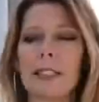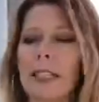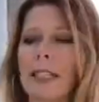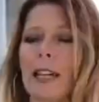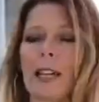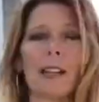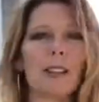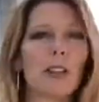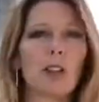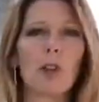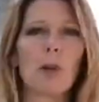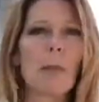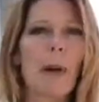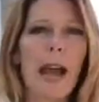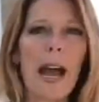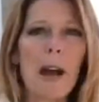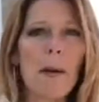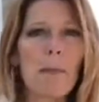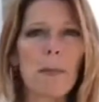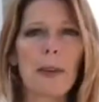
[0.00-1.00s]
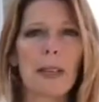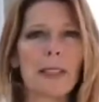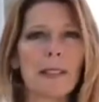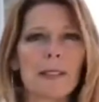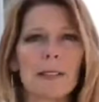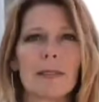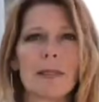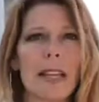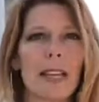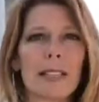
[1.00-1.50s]
get a little map
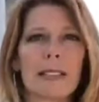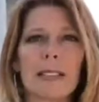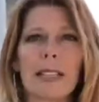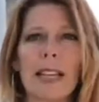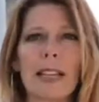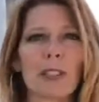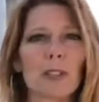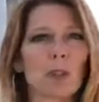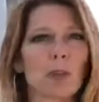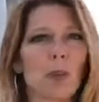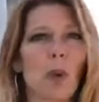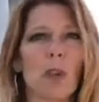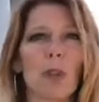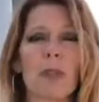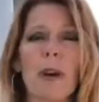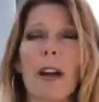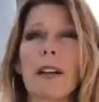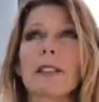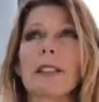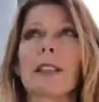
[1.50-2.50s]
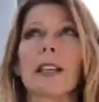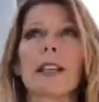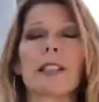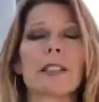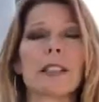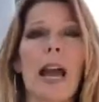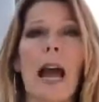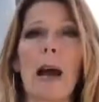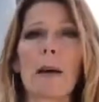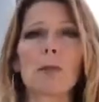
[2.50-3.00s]
and take a stroll around. Today
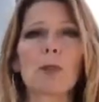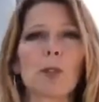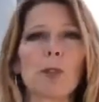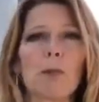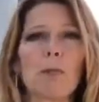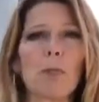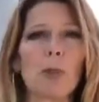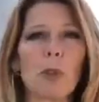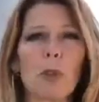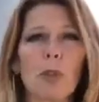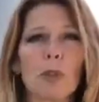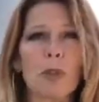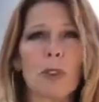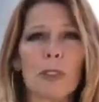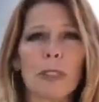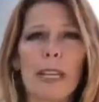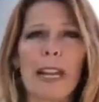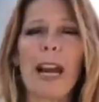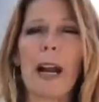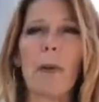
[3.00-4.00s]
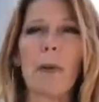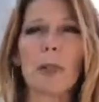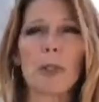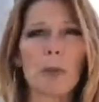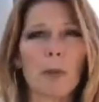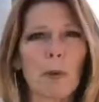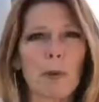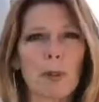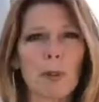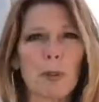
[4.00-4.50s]
is an absolutely beautiful day. I
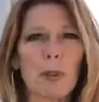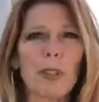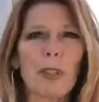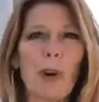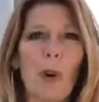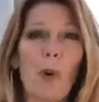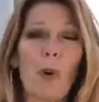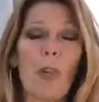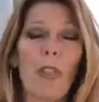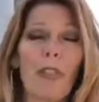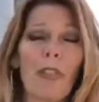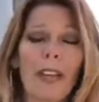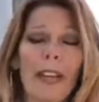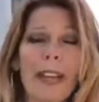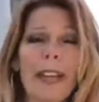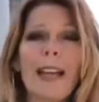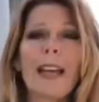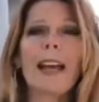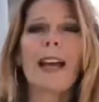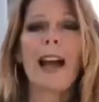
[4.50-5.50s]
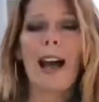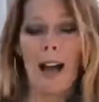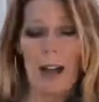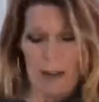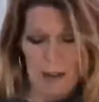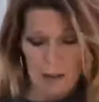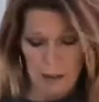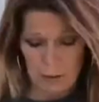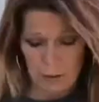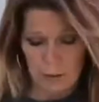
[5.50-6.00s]
wish we were doing the whole thing.
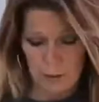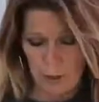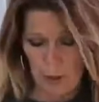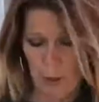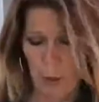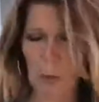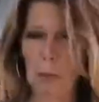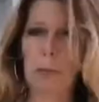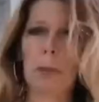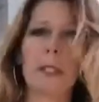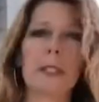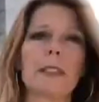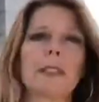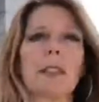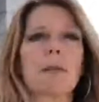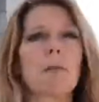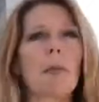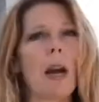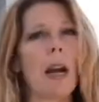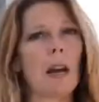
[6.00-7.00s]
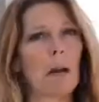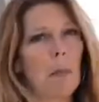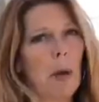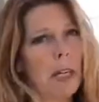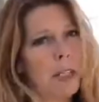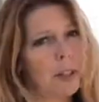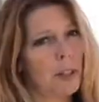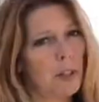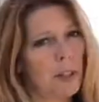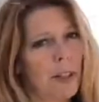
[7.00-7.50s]
Also, please admire
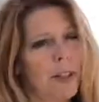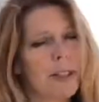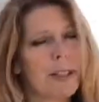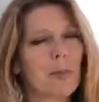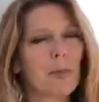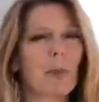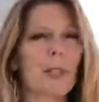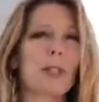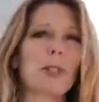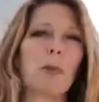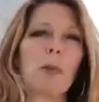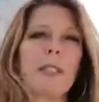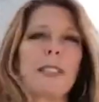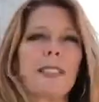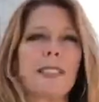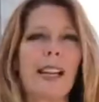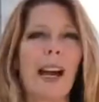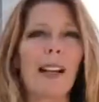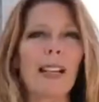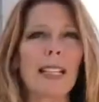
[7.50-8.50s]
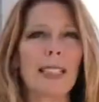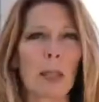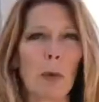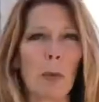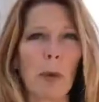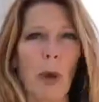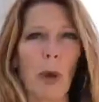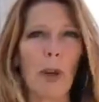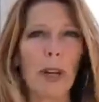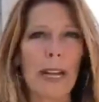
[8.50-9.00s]
my shirt, which we sell at the
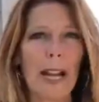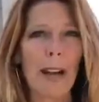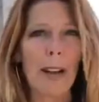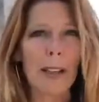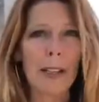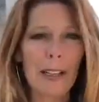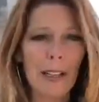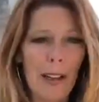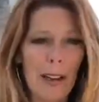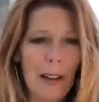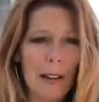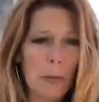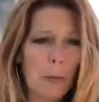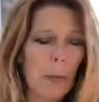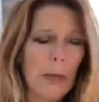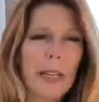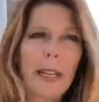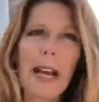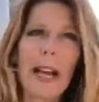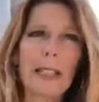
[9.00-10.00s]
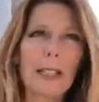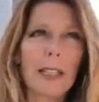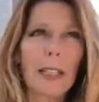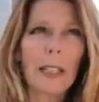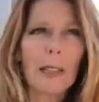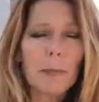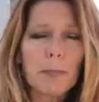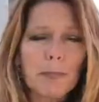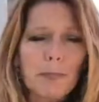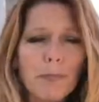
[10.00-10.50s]
Winona County, or at
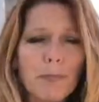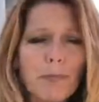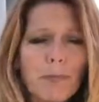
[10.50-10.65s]
the